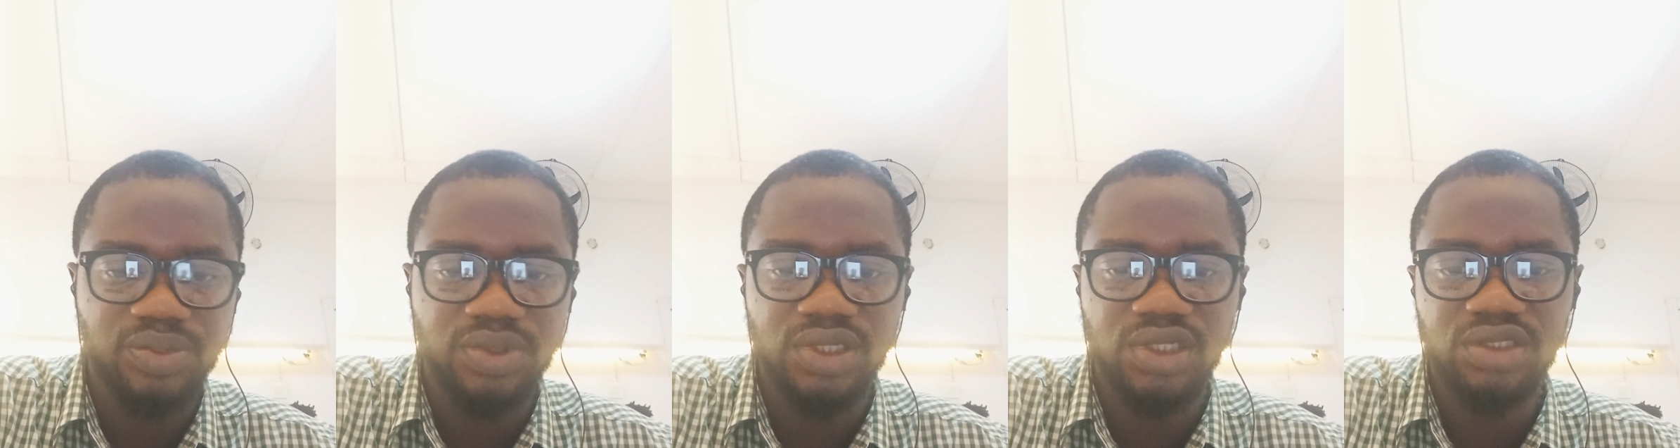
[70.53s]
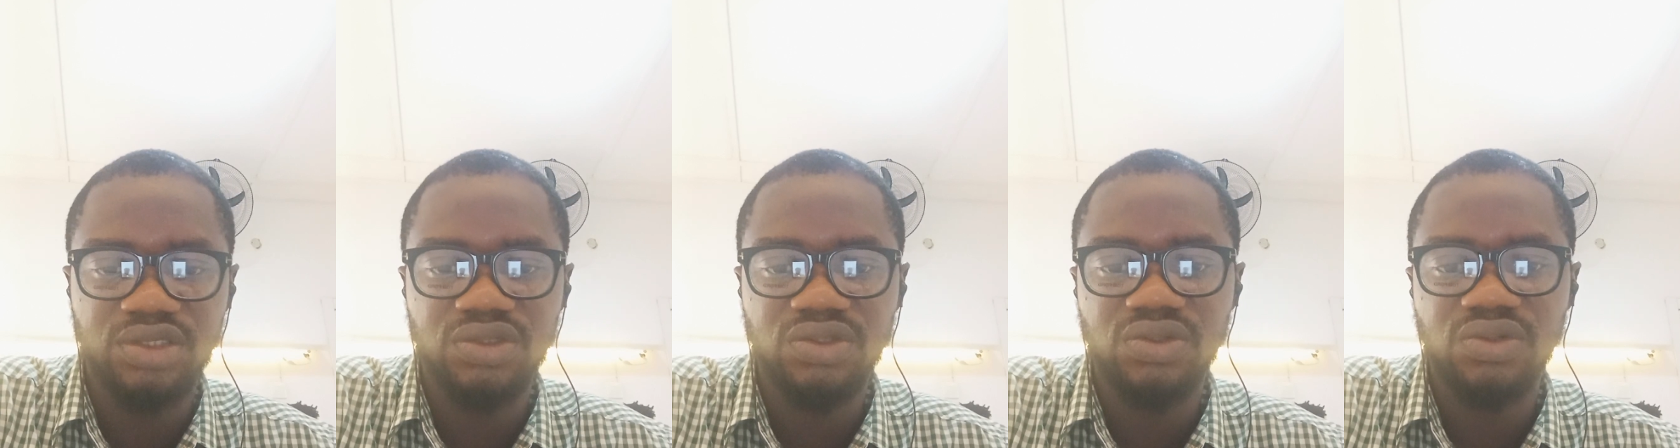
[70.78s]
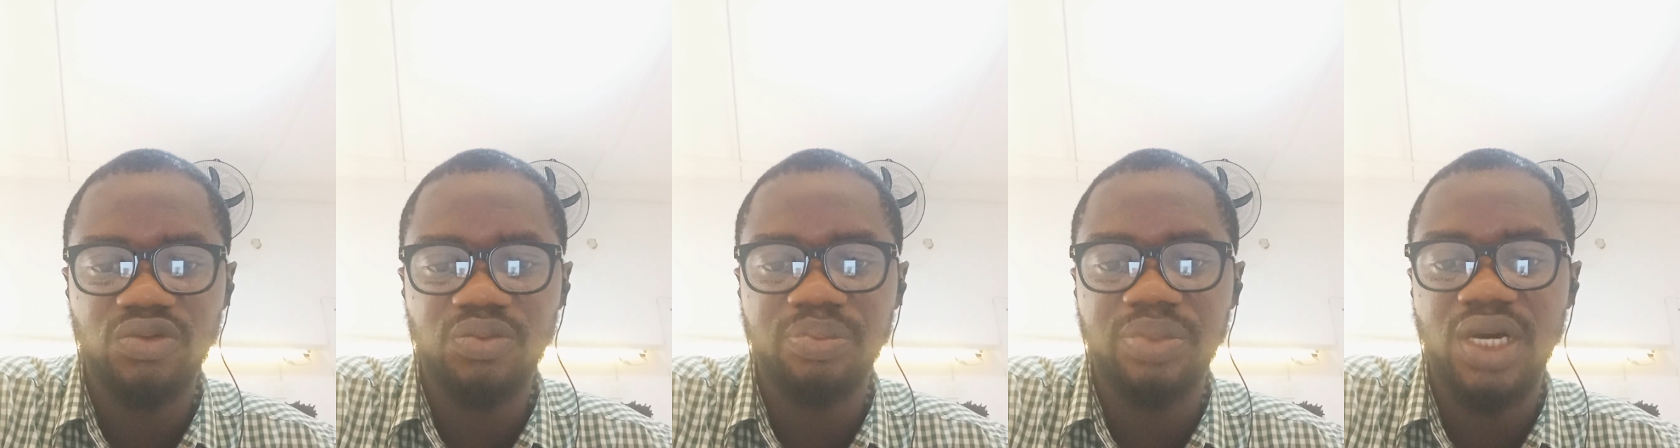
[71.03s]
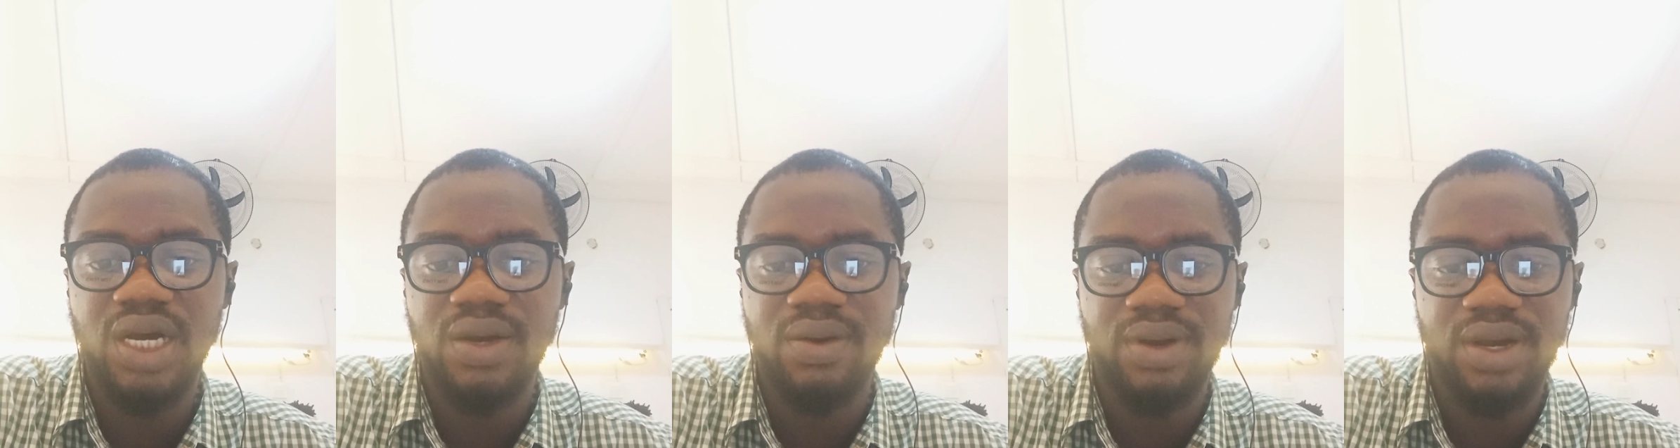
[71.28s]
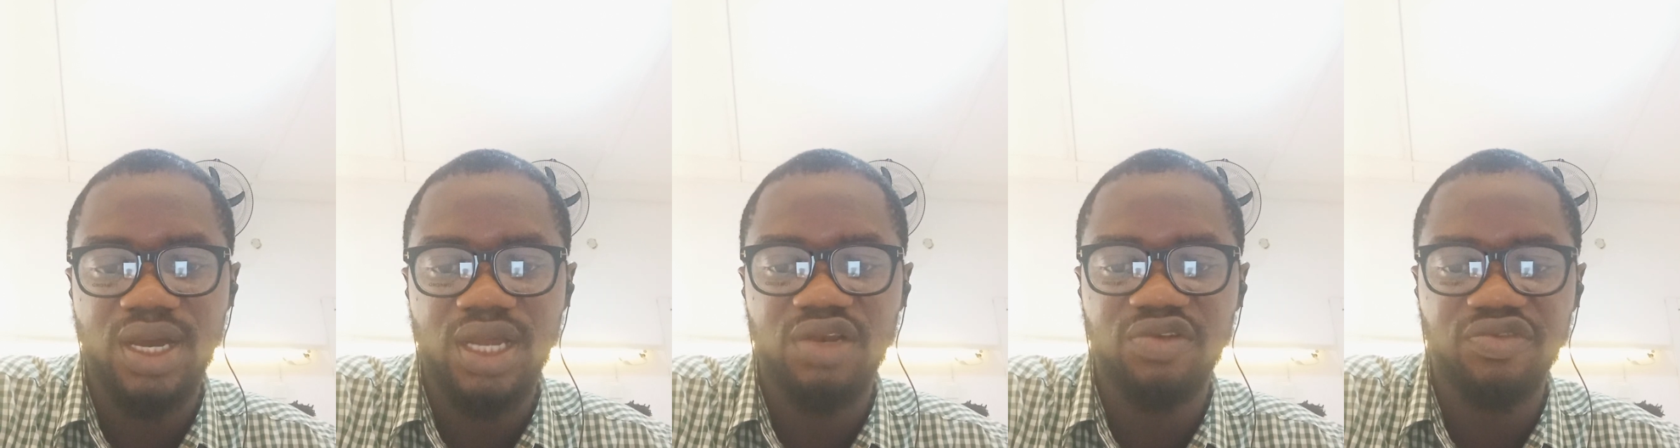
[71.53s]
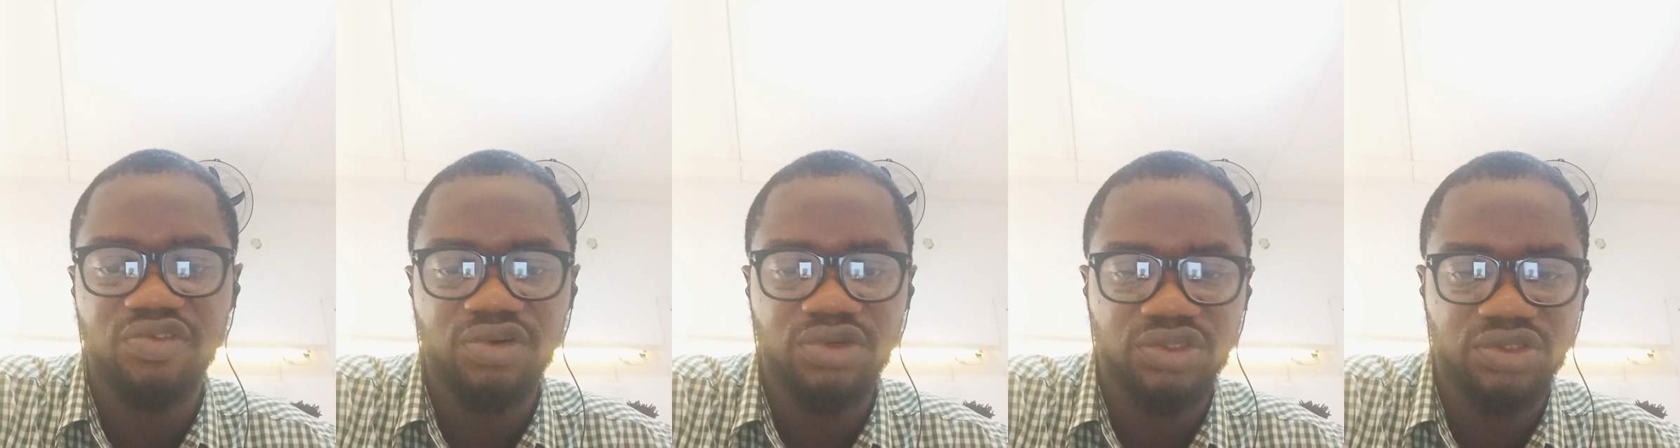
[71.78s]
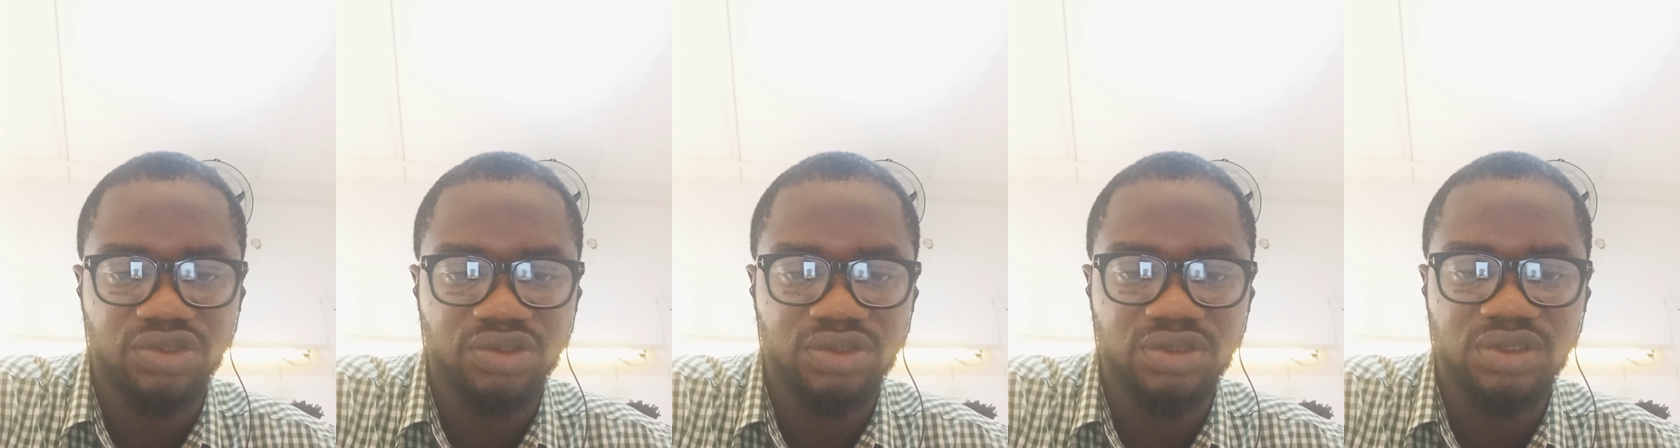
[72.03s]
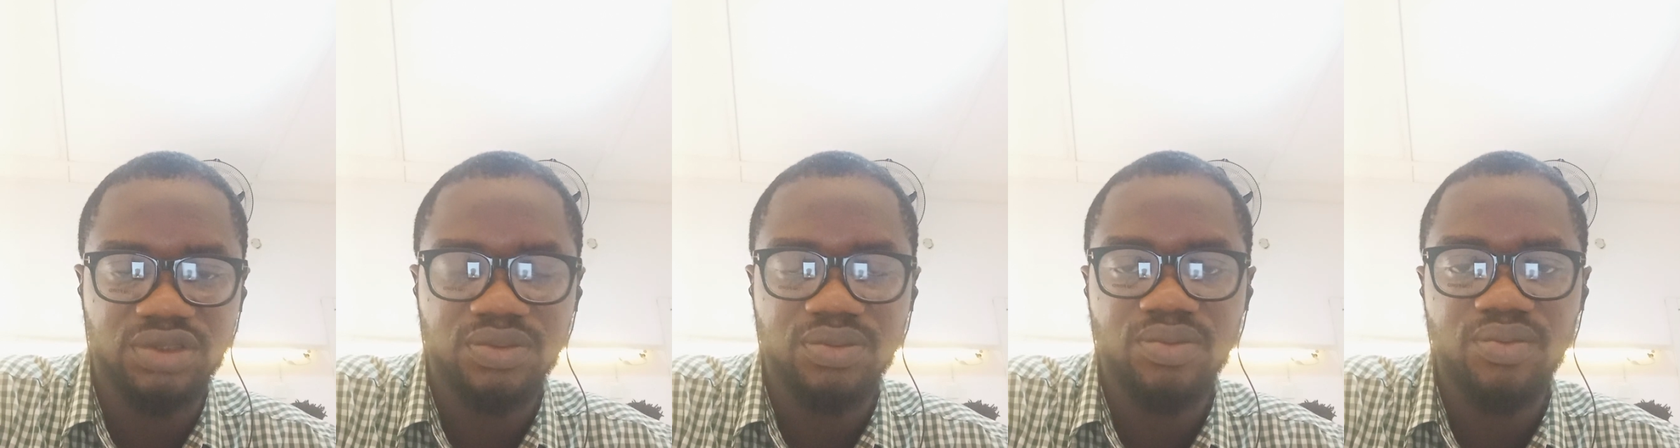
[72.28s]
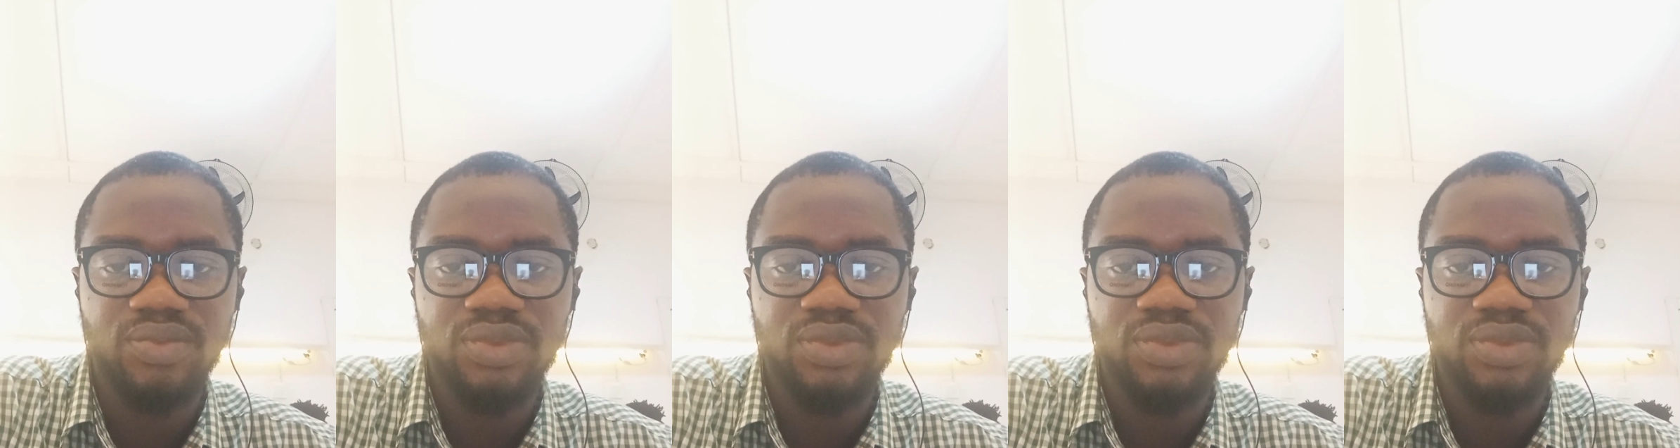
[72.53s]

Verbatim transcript: political power and functions